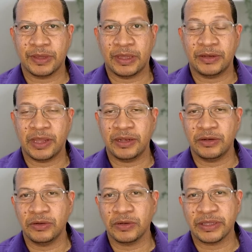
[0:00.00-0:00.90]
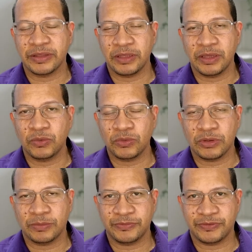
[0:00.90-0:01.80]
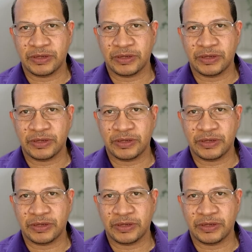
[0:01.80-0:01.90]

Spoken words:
and I look at the outcomes